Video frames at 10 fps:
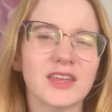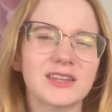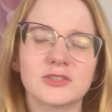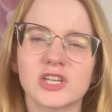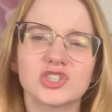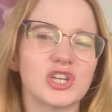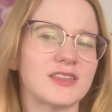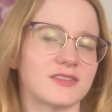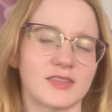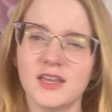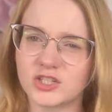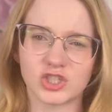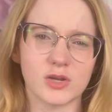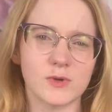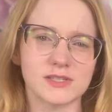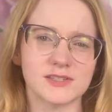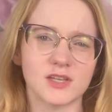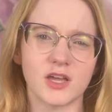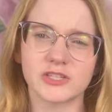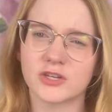Like, does she think she was
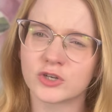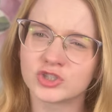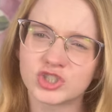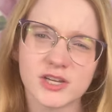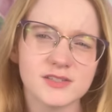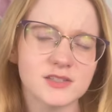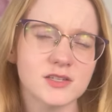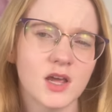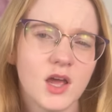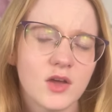assaulted or just